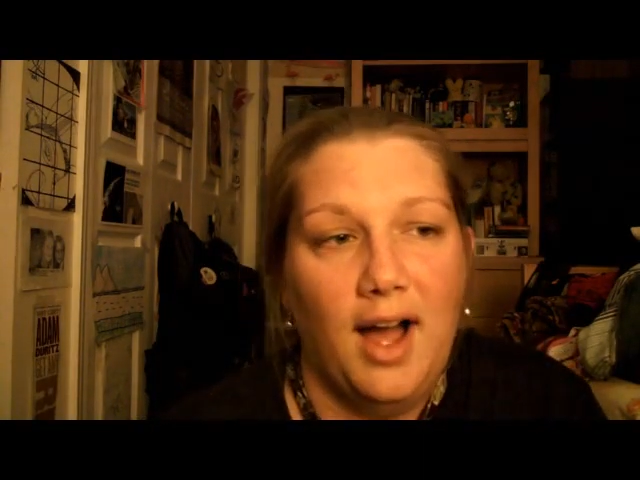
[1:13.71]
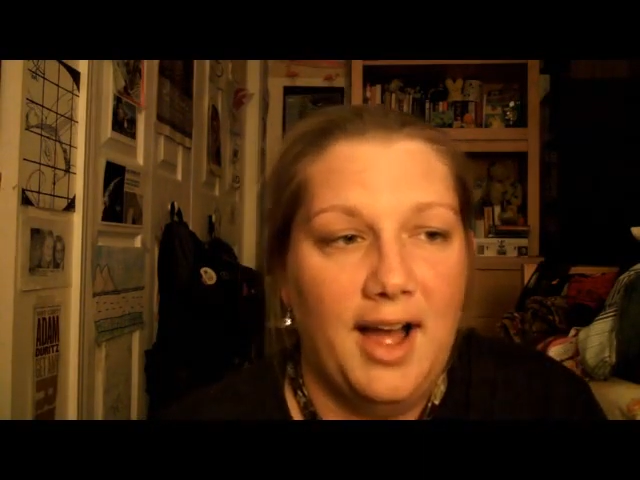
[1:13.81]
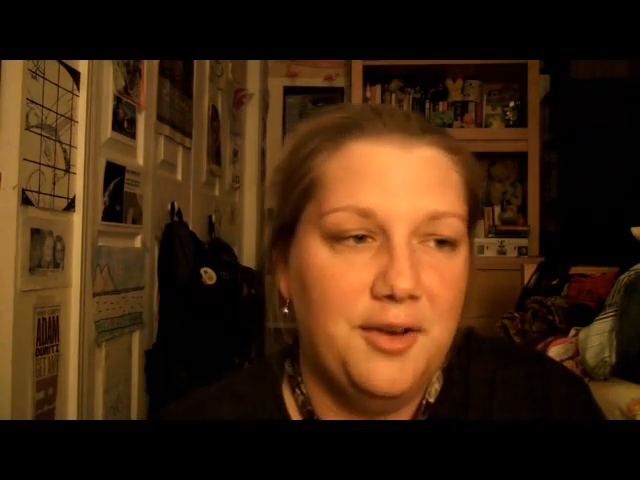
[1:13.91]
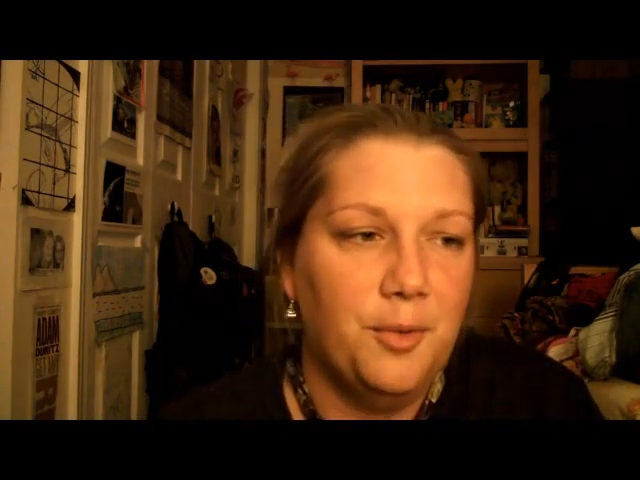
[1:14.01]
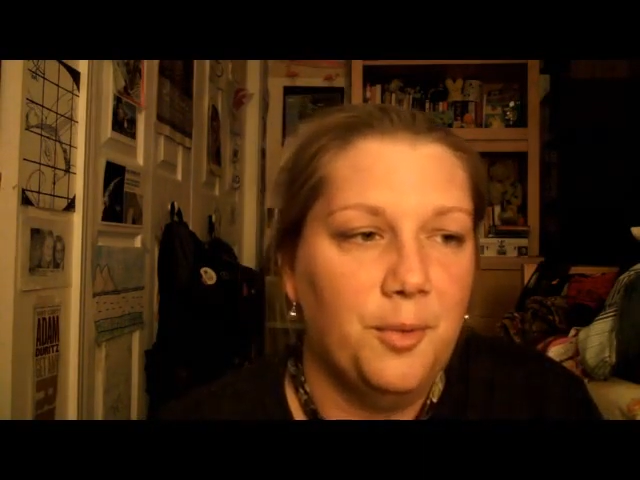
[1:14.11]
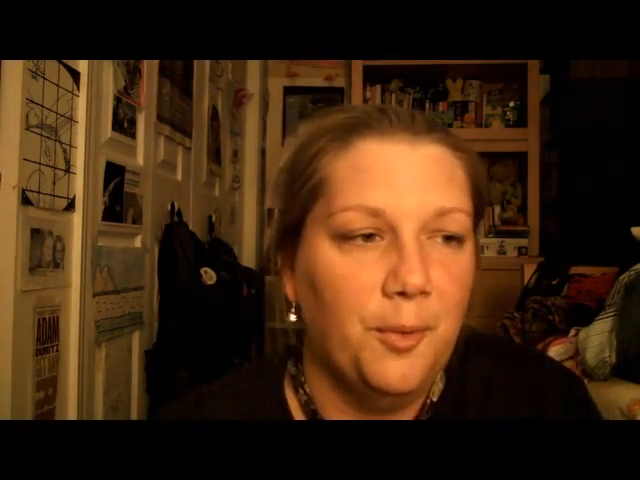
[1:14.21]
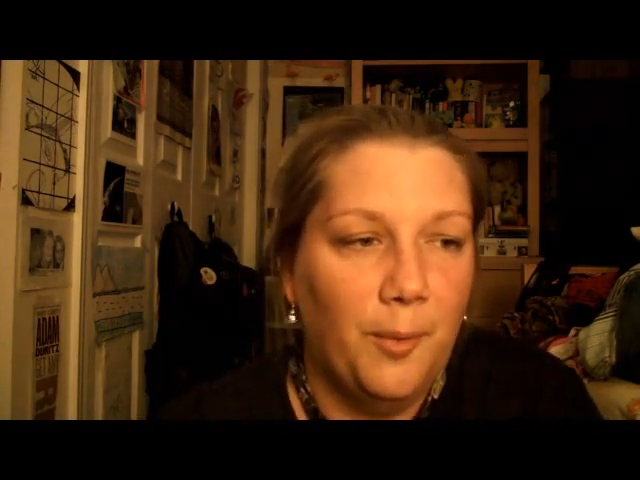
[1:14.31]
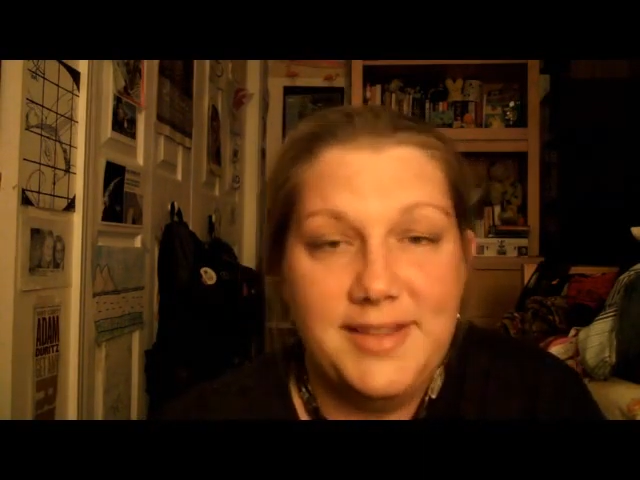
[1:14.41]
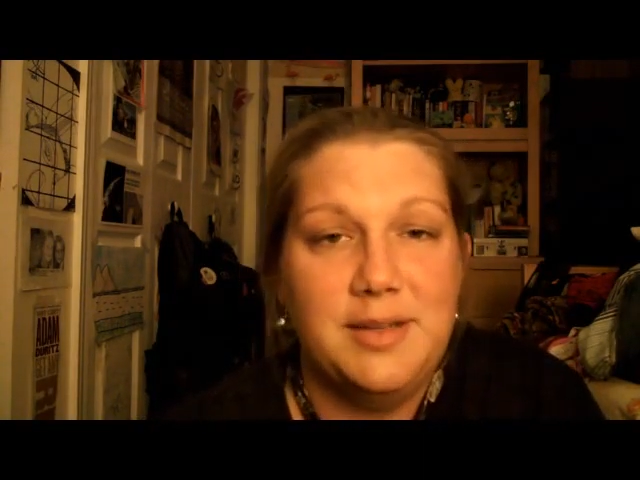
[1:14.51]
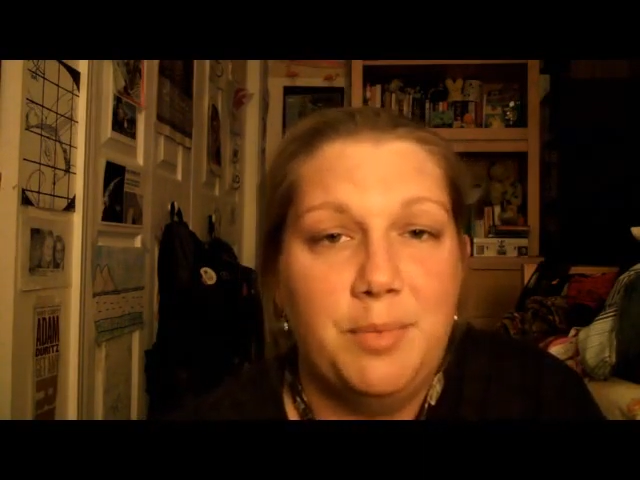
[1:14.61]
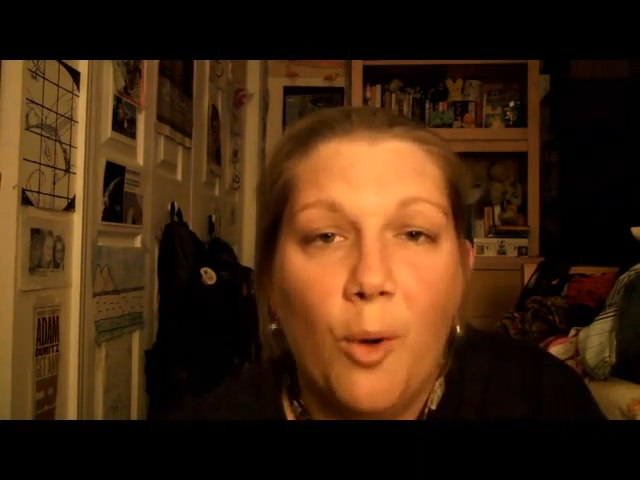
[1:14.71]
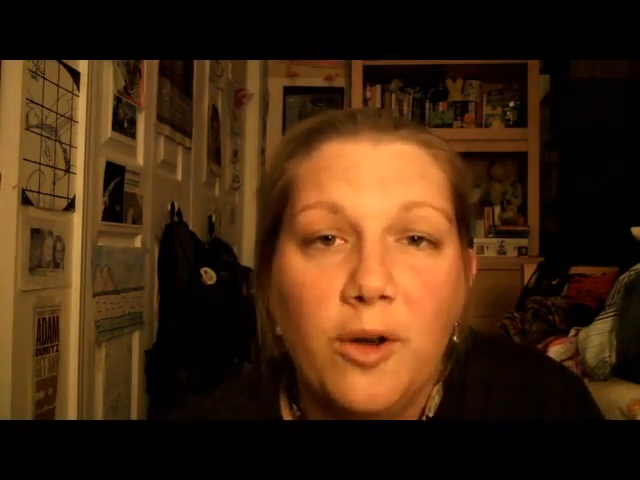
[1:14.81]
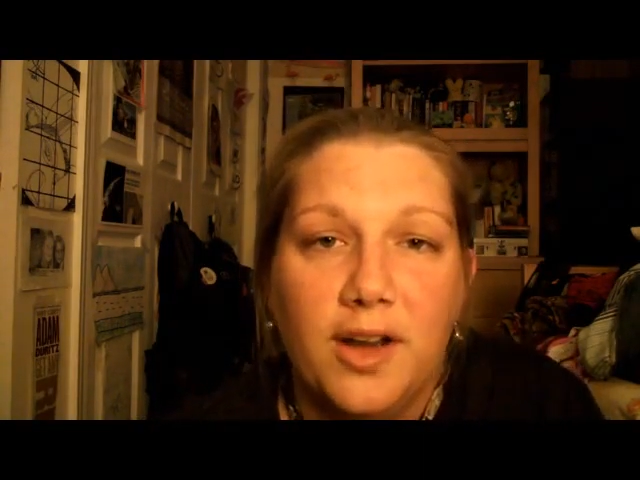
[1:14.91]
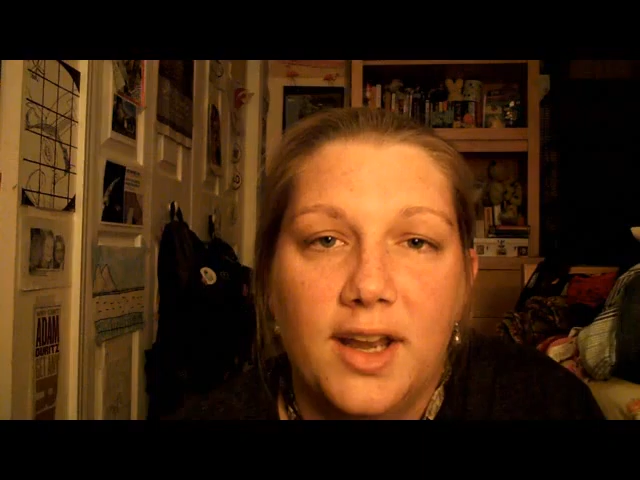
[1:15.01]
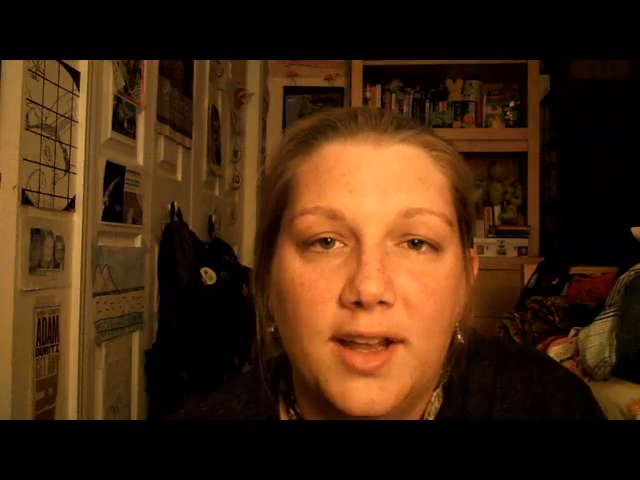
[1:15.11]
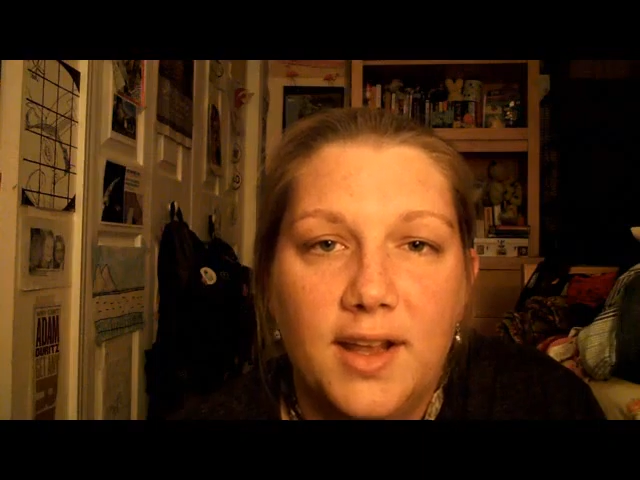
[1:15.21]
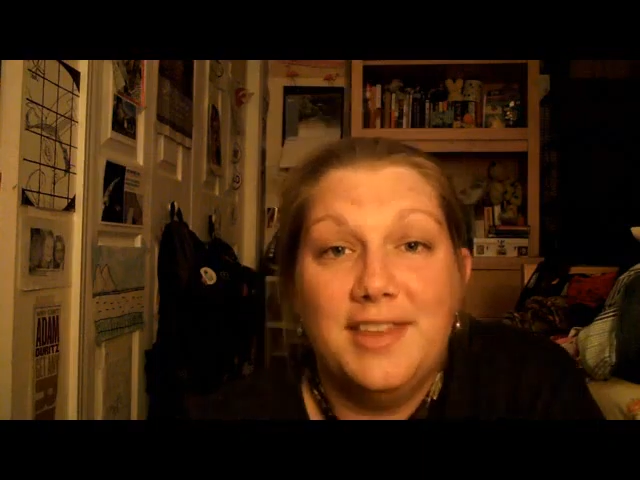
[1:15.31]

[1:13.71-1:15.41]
on what's important.